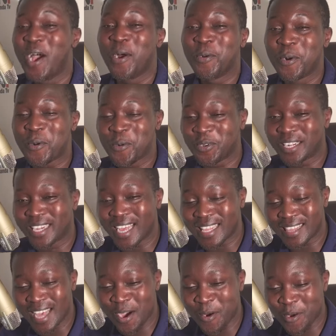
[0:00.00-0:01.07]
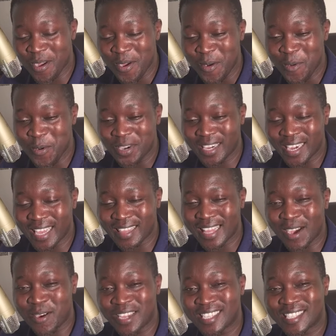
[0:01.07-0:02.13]
we'll, we'll, let that we'll let
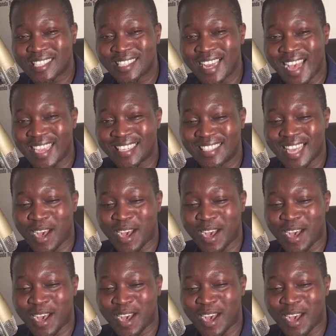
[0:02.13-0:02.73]
that one slide,